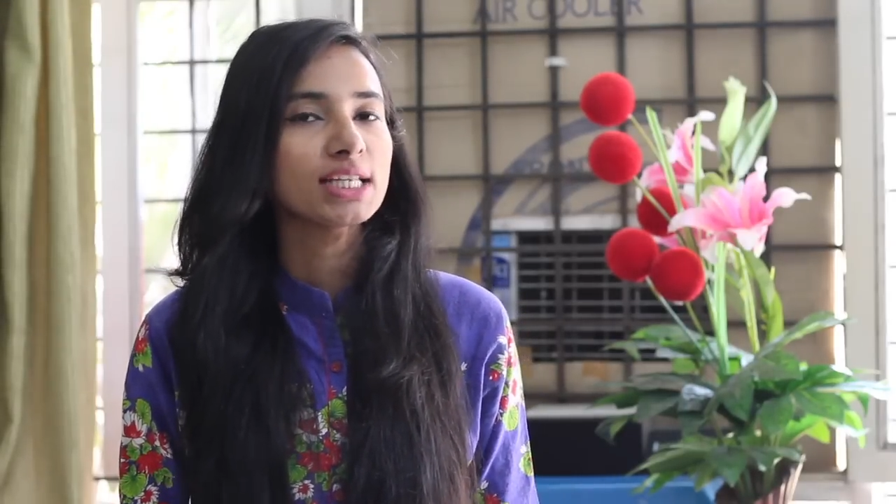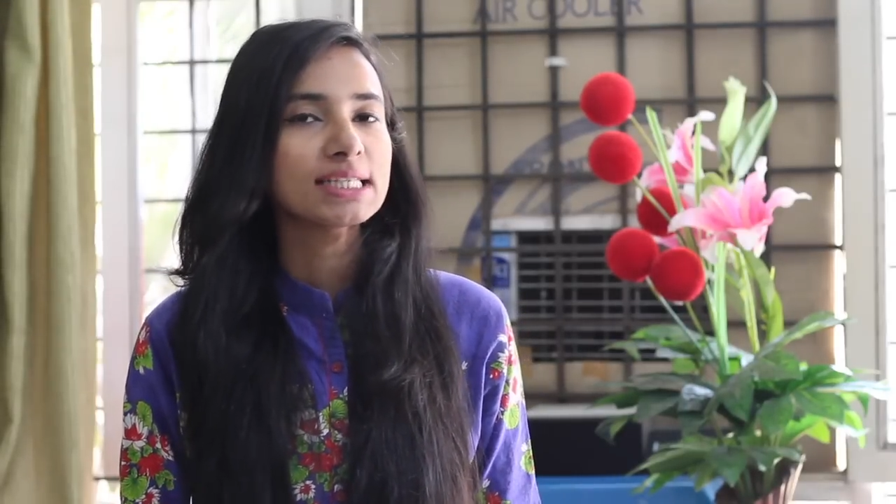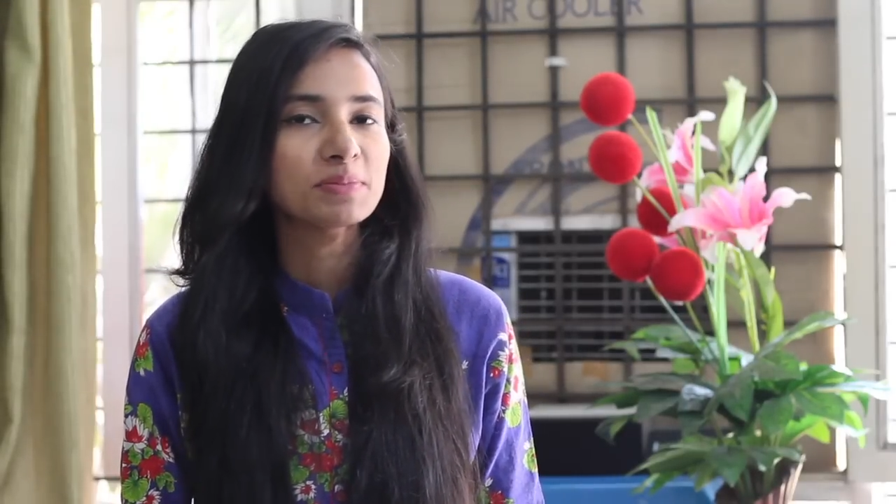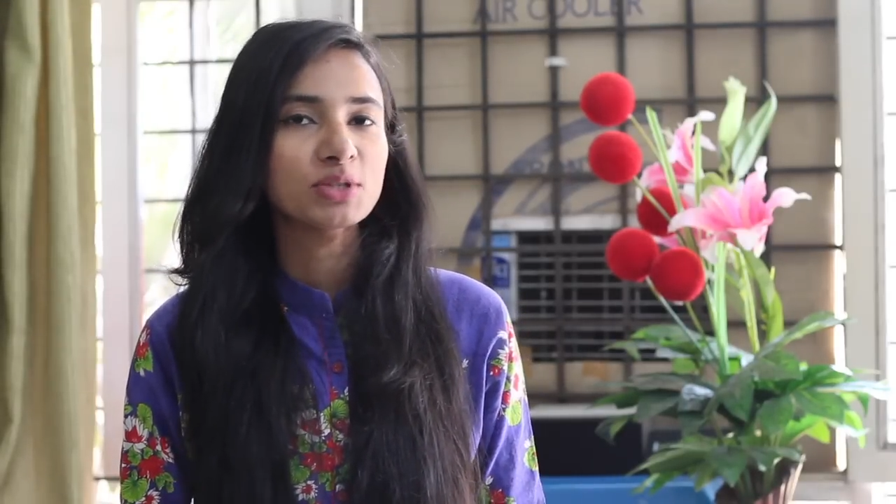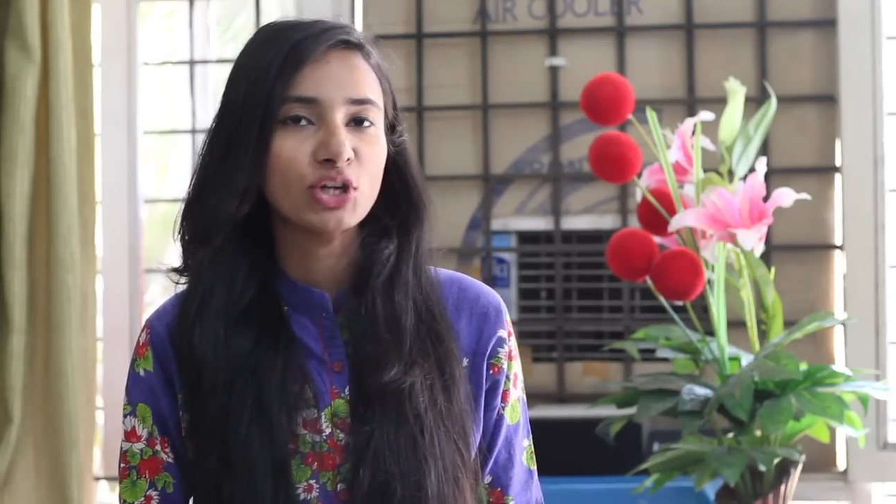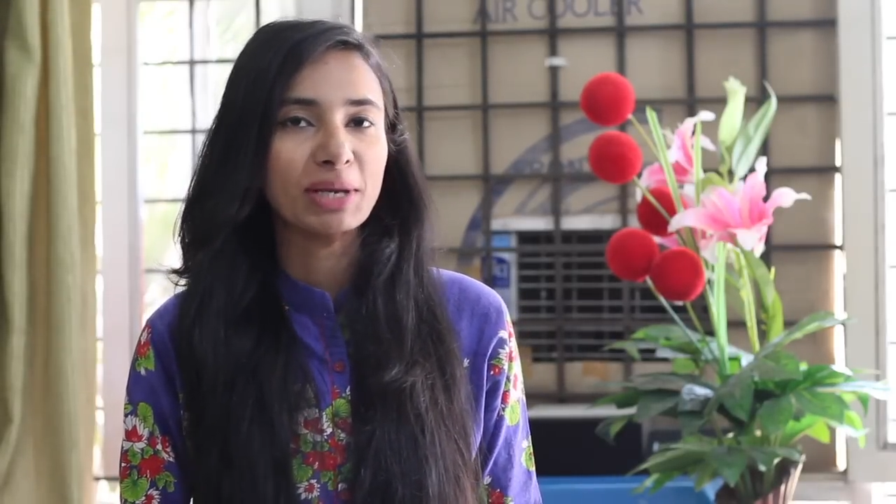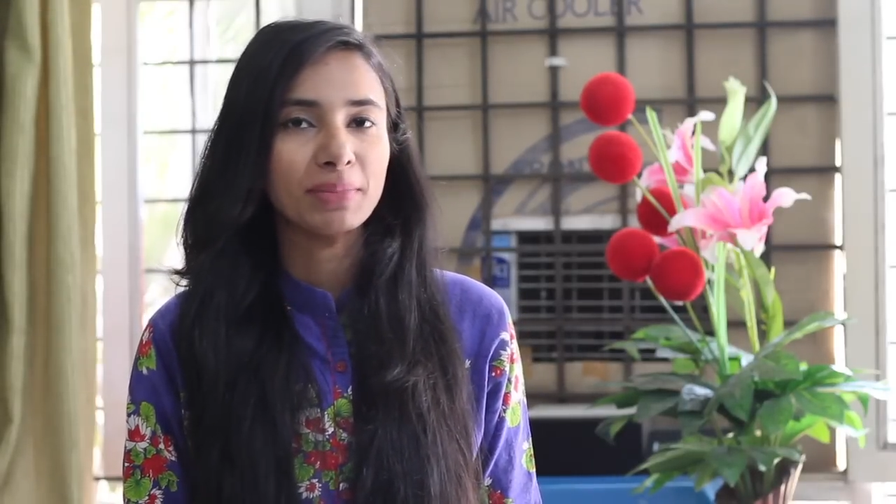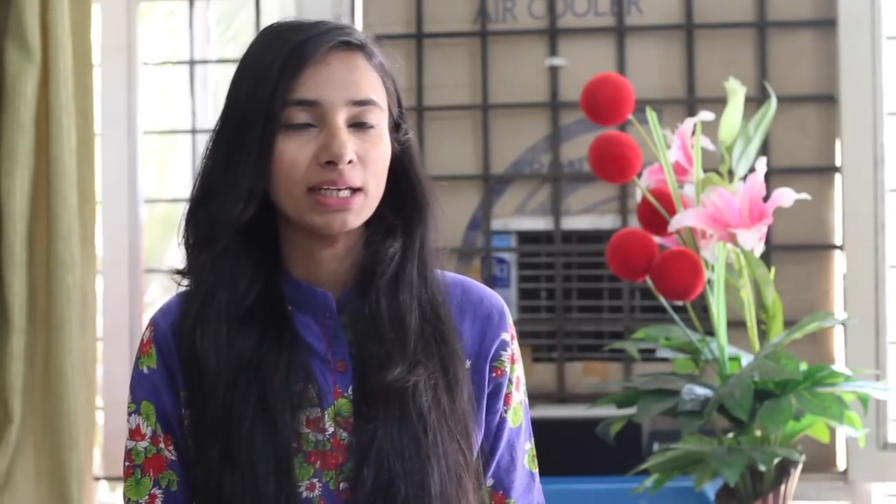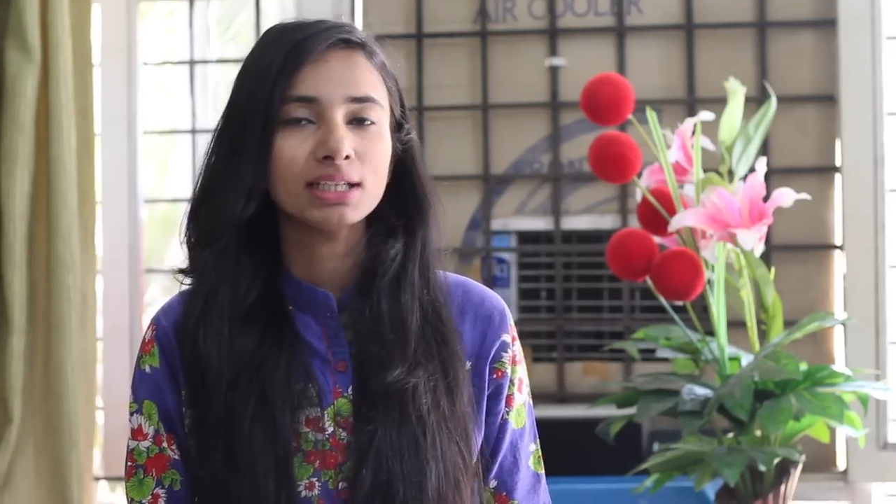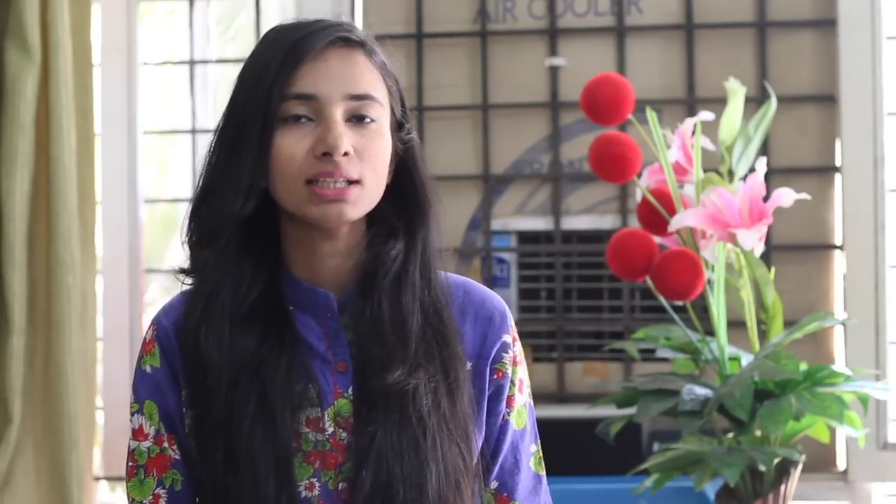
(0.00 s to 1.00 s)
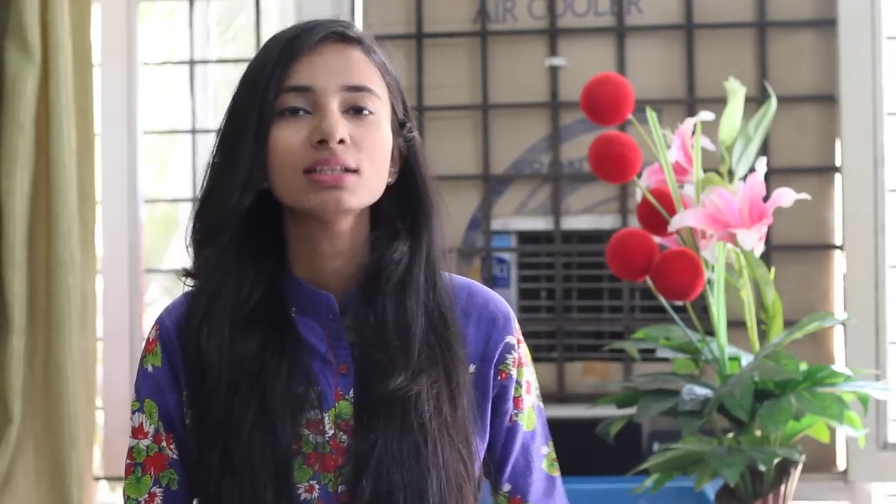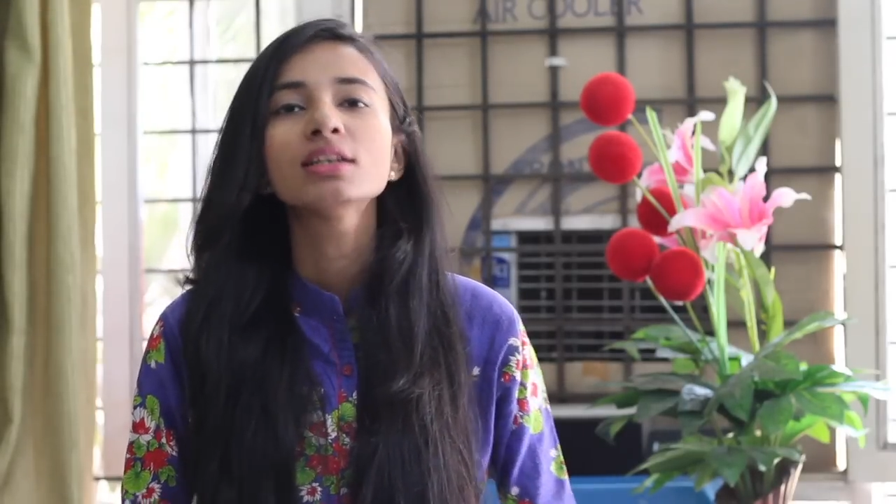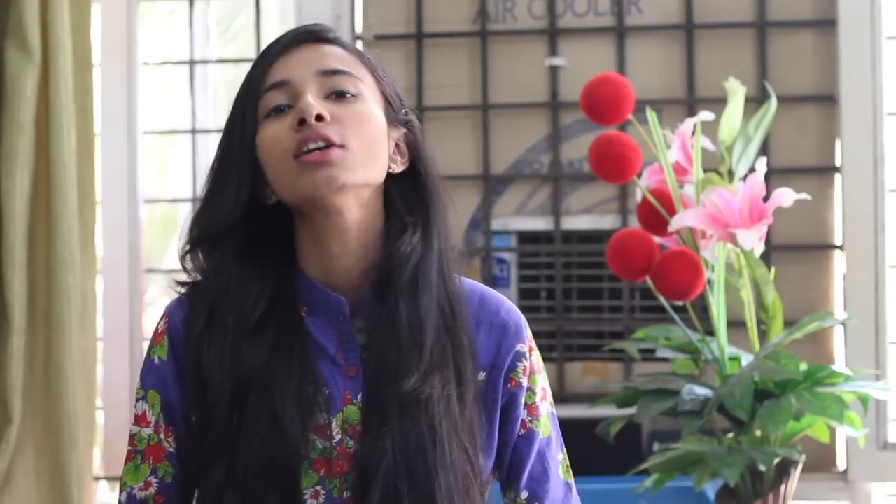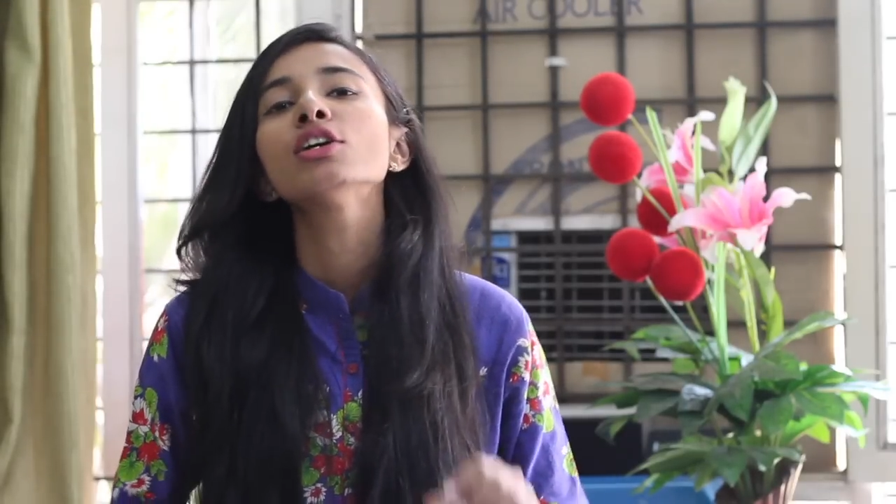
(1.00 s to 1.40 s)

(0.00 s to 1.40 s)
that subscribe button.